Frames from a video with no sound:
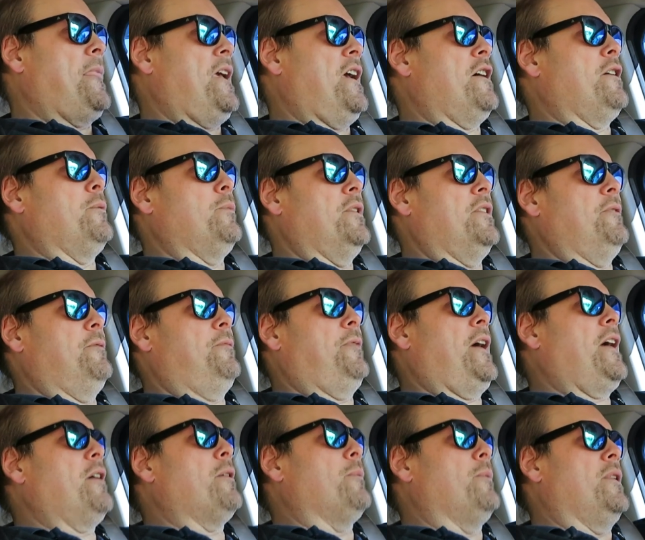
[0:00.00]
Now, what
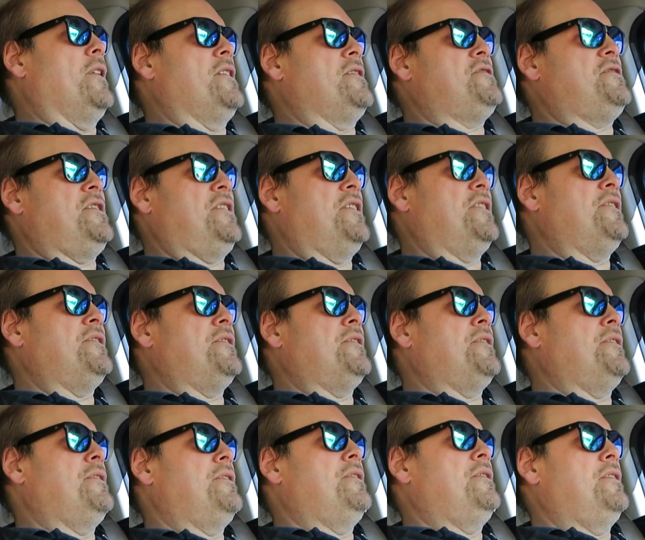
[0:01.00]
fire watch
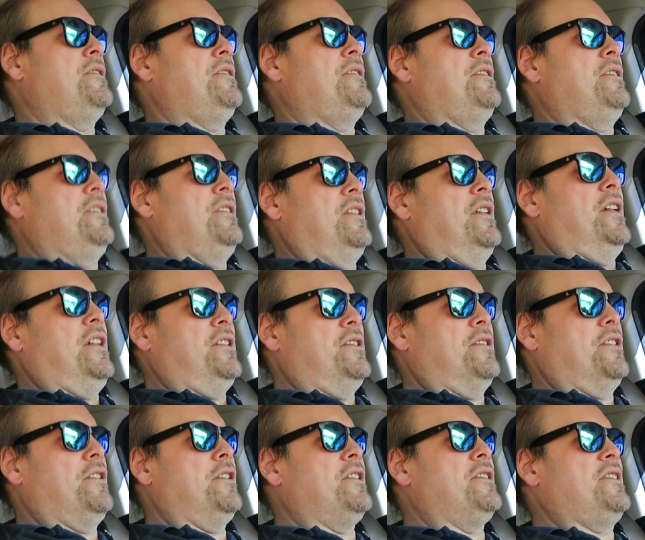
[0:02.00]
is,
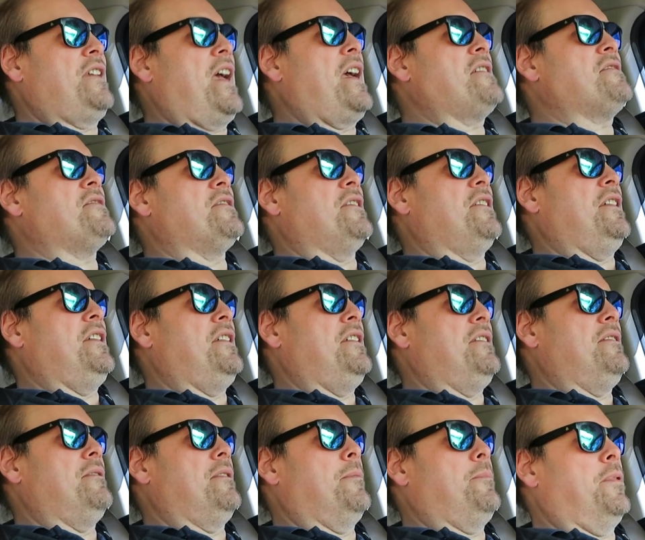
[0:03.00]
is there is
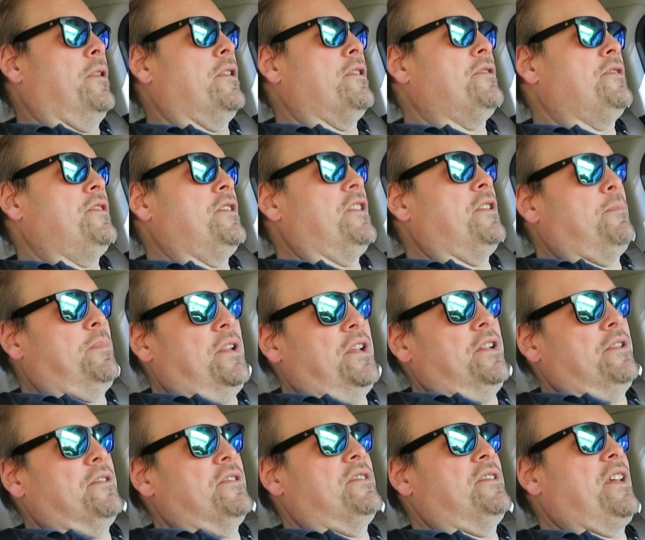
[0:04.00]
actually a person,
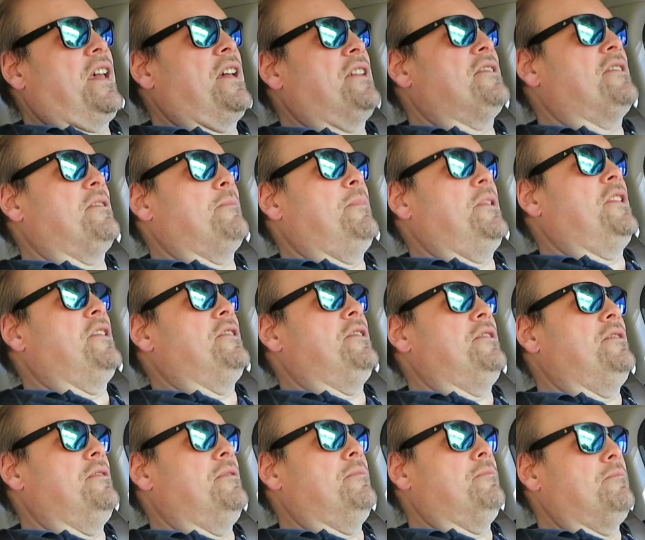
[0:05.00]
depending on the size of the
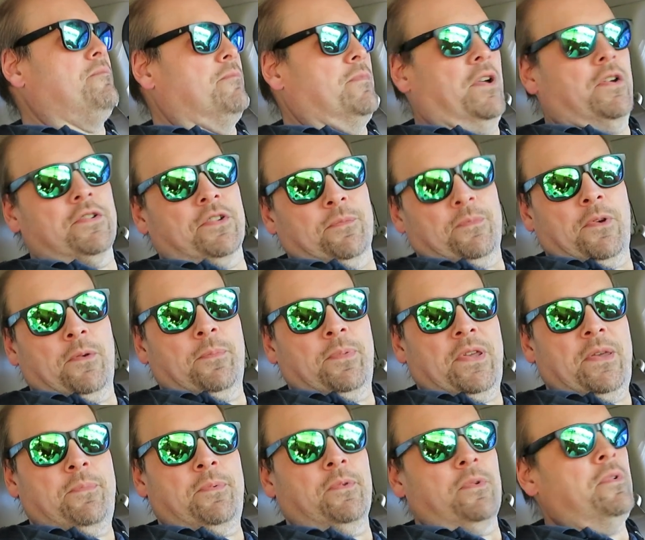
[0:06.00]
building, multiple
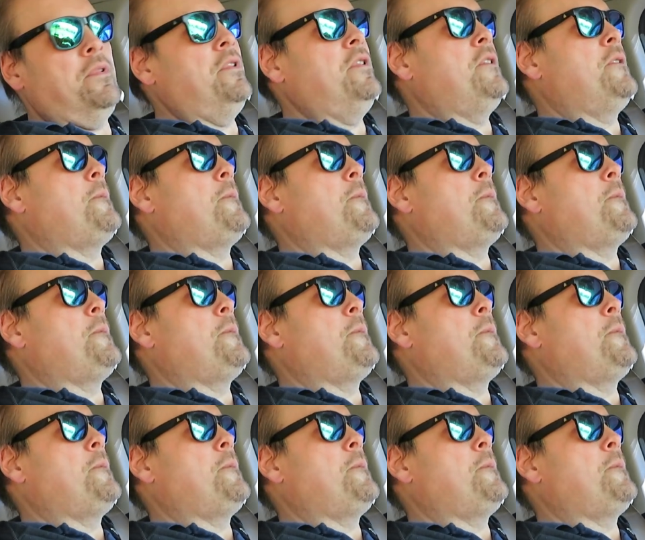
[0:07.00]
people